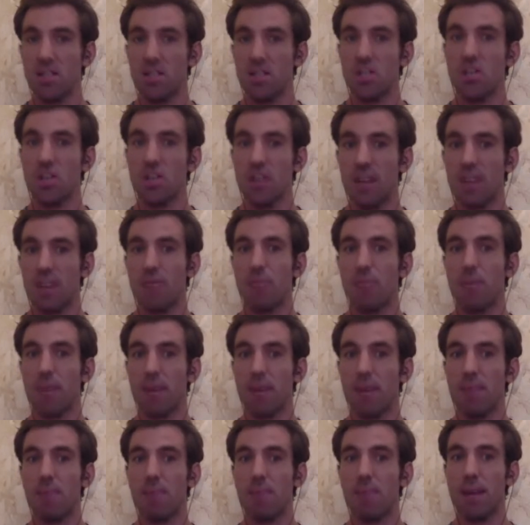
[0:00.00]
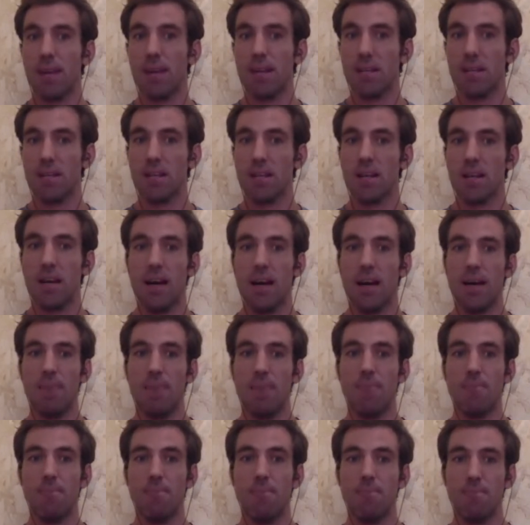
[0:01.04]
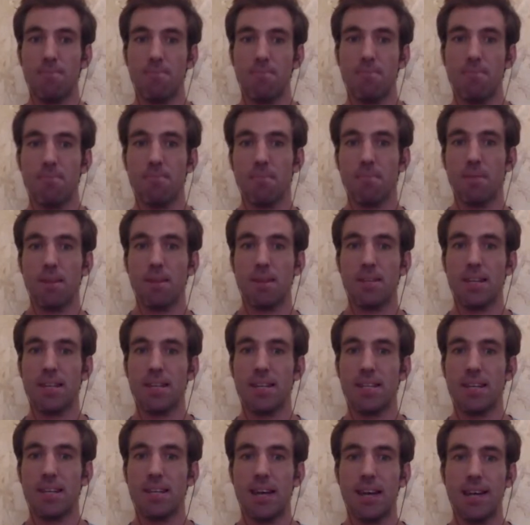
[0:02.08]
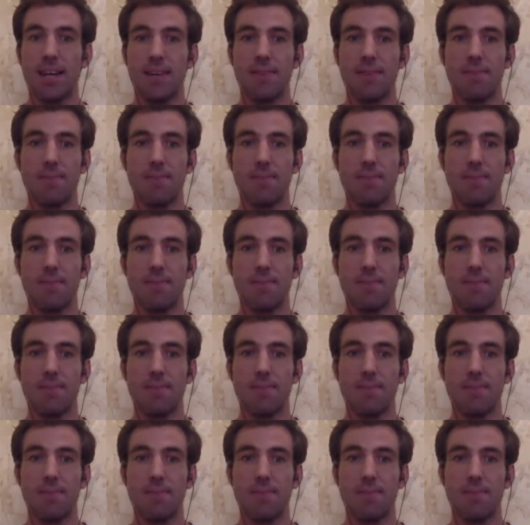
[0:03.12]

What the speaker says: that you can have a big impact day to day.